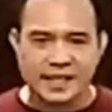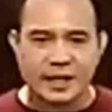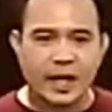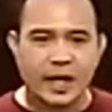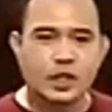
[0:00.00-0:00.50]

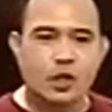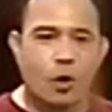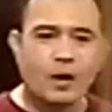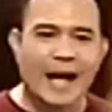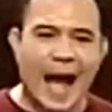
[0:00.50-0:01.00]
is no
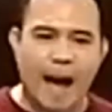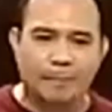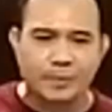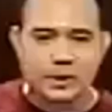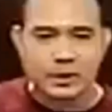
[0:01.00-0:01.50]
gaps.
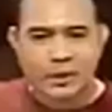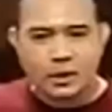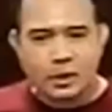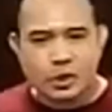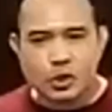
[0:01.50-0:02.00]

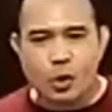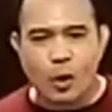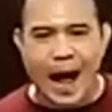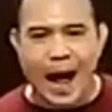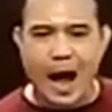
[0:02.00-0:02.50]
So
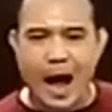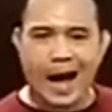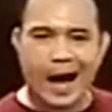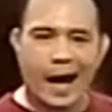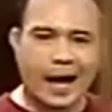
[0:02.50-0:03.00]

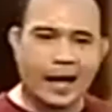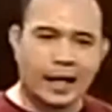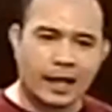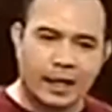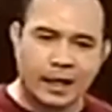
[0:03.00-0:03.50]
I
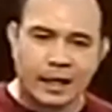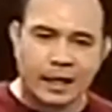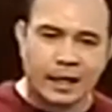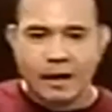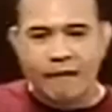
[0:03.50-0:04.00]

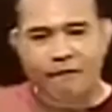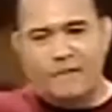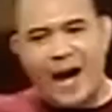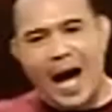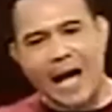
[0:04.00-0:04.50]

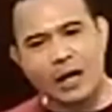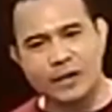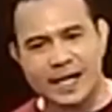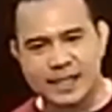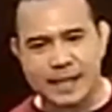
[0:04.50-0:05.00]
follow the
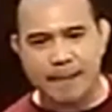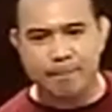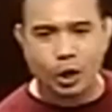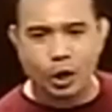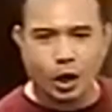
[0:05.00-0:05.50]

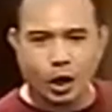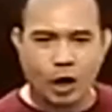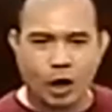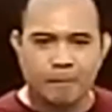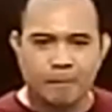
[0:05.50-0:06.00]
symbol
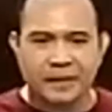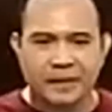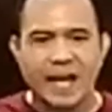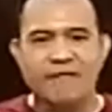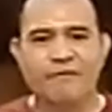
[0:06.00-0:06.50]
of
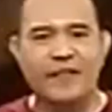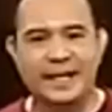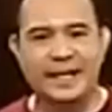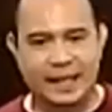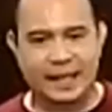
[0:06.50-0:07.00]

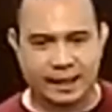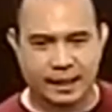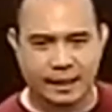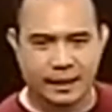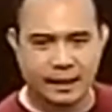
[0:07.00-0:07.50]
infinity,
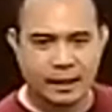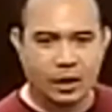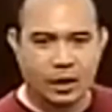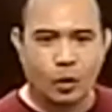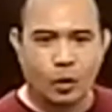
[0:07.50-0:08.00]

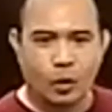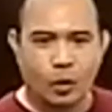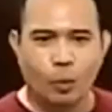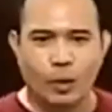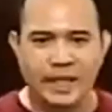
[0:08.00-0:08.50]
which
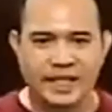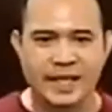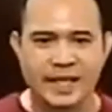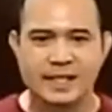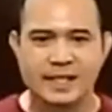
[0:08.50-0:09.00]
is
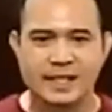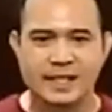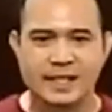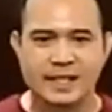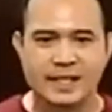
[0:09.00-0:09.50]

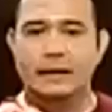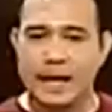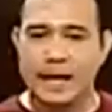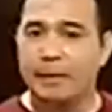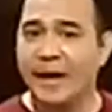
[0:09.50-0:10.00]
the
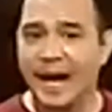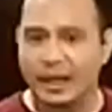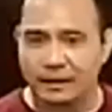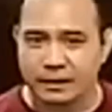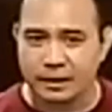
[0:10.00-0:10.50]
number 8,
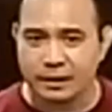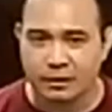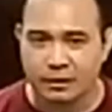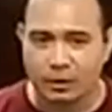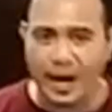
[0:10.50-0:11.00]

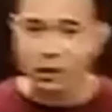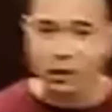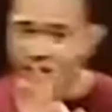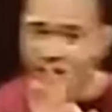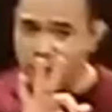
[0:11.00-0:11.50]
right? So this
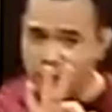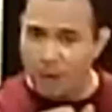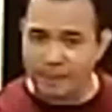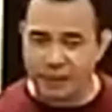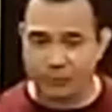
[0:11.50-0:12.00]
is your
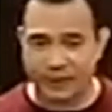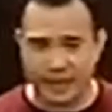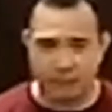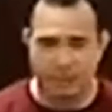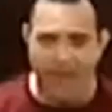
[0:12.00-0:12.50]
number 3,
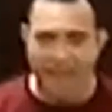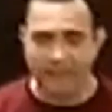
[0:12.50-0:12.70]
right?